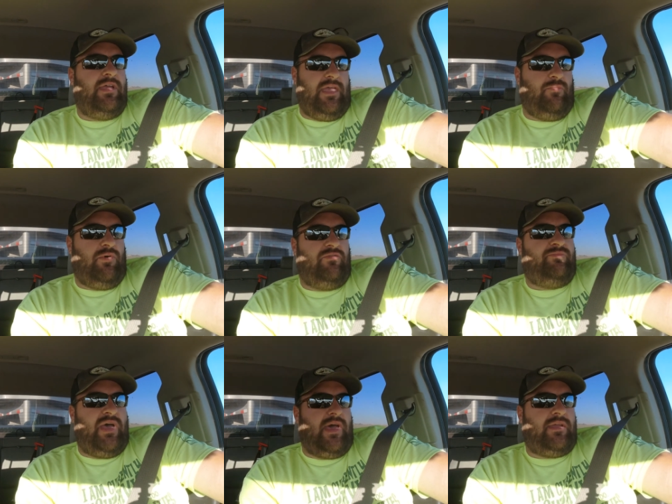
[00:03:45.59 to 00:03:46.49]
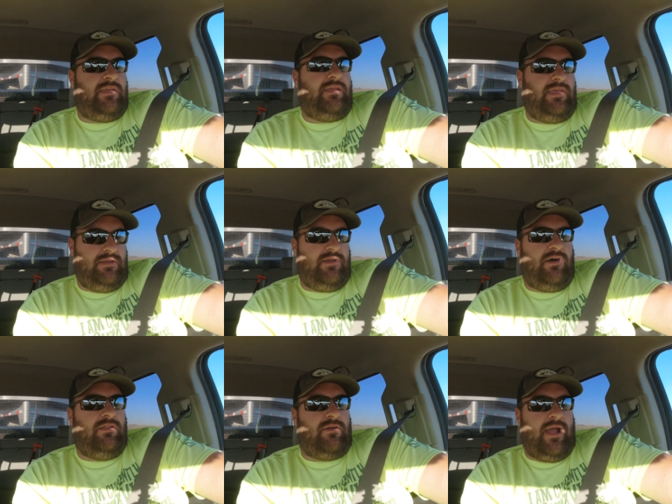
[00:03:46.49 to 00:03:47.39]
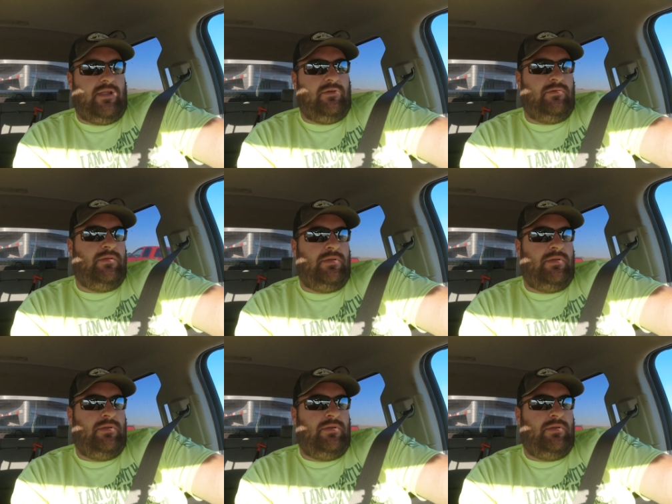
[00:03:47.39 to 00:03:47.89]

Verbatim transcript: a wolf pack in Colorado.